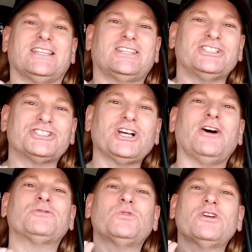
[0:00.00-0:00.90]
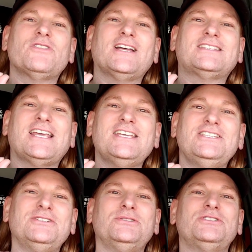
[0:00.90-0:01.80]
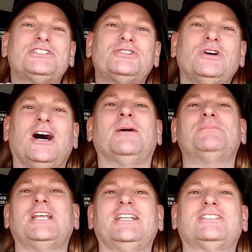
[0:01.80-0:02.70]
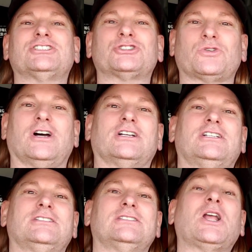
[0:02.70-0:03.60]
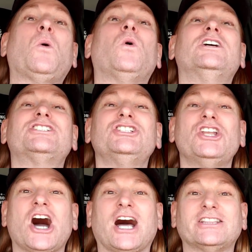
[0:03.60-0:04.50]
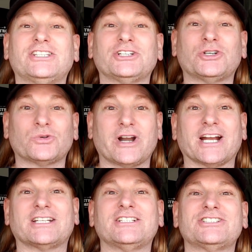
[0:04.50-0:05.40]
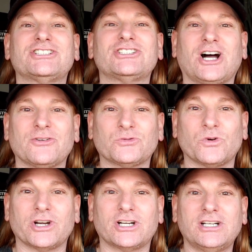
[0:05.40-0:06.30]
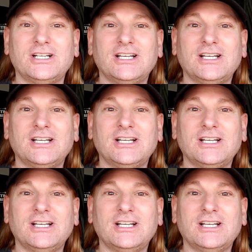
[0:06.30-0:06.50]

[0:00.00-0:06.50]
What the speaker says: The software that they used to update the truck was not the correct software.